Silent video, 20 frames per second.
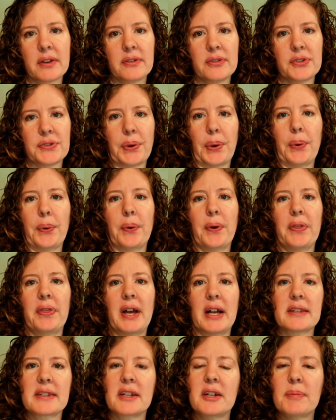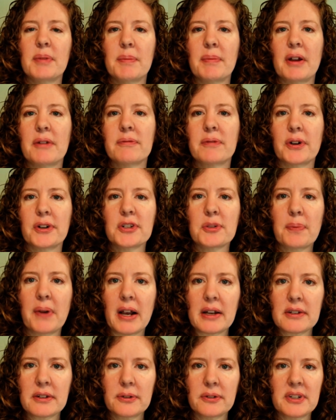So that's going to be my first
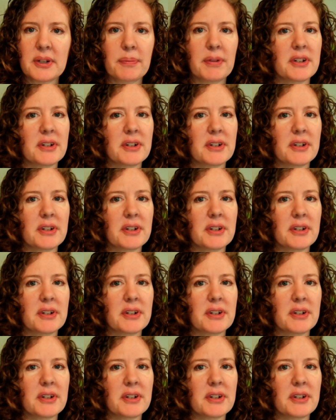practical tip.